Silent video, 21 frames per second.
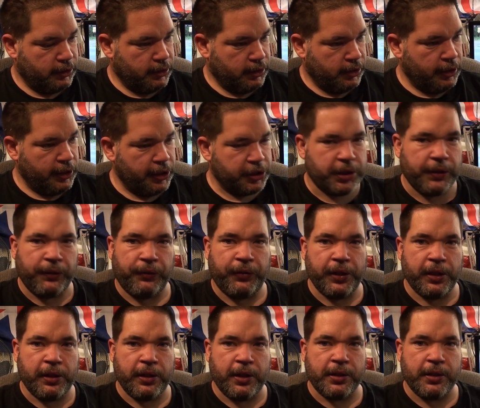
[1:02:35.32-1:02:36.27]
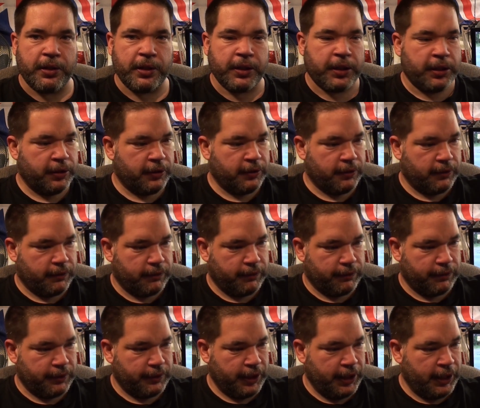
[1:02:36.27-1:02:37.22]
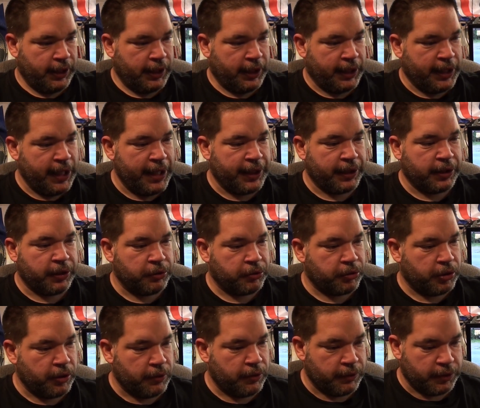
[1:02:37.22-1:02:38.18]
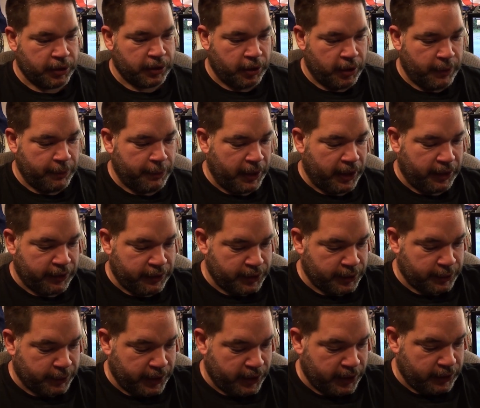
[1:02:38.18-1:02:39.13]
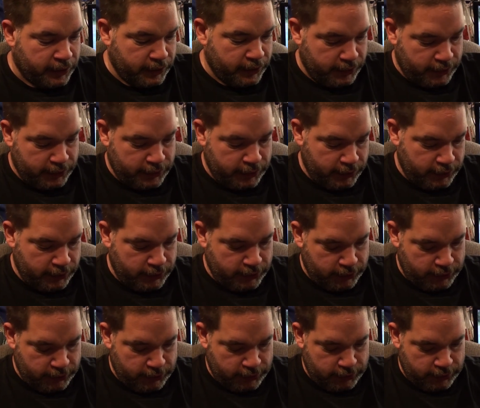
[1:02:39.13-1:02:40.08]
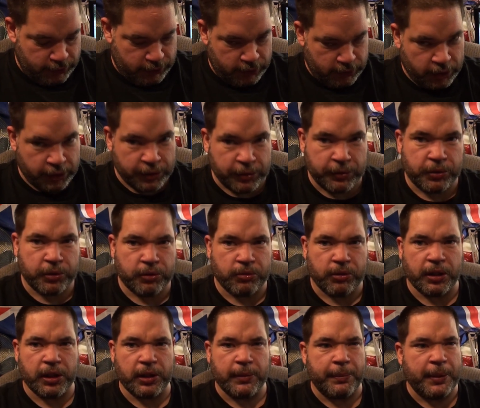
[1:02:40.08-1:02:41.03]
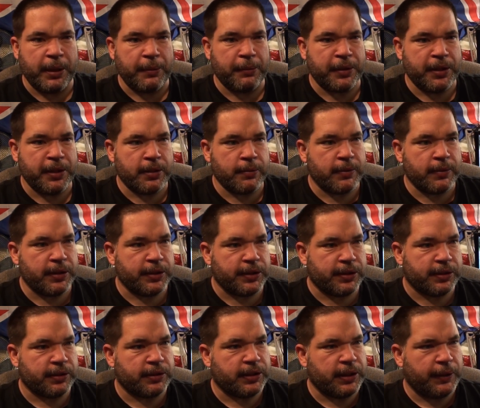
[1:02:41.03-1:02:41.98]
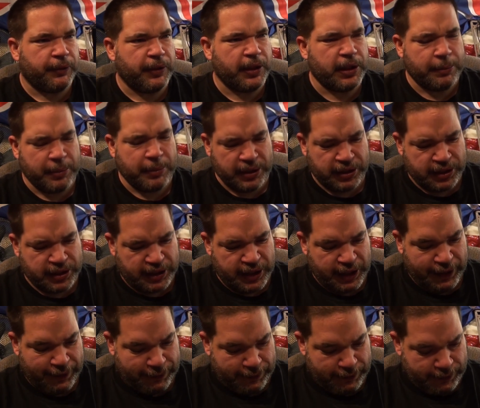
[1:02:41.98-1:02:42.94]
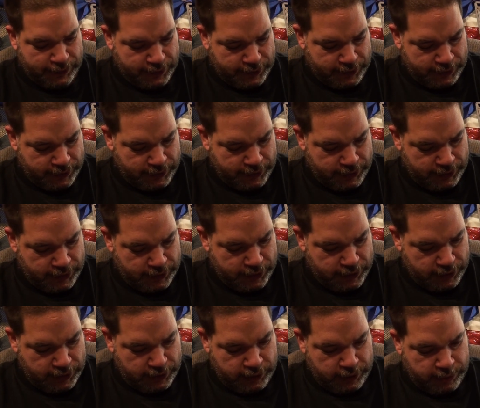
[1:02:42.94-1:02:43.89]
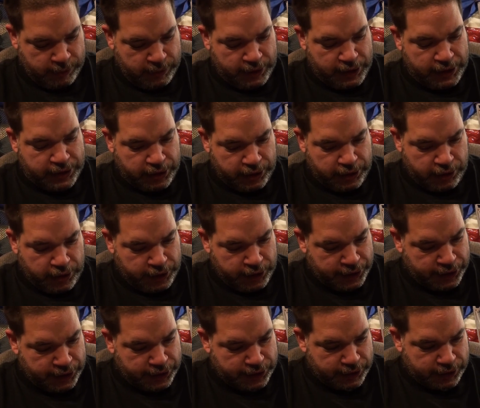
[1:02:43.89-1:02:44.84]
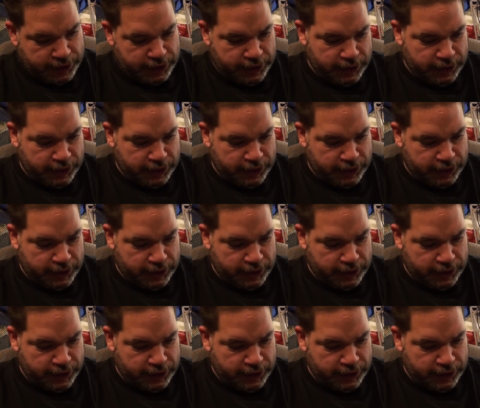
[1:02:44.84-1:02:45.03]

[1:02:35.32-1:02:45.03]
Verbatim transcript: I actually feel like I could get the controls a lot better as well. I do struggle a bit with the other ones because they feel a bit stiff. But these are nice.